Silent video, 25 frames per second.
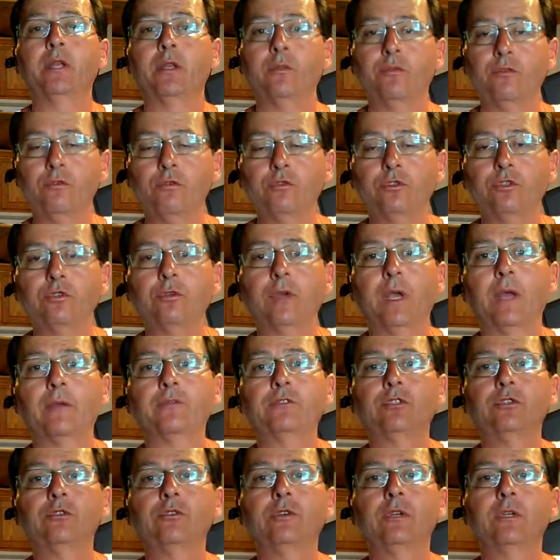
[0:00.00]
if you do
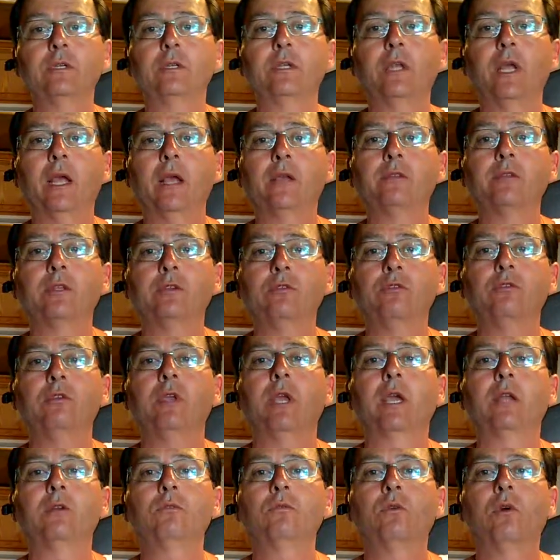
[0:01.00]
have 2 good legs and you
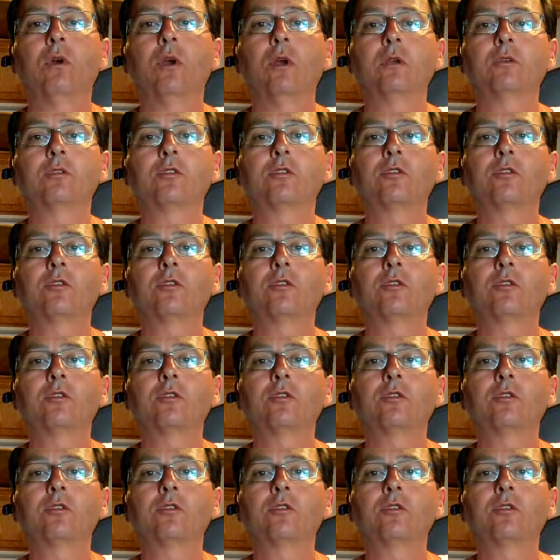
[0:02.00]
can walk,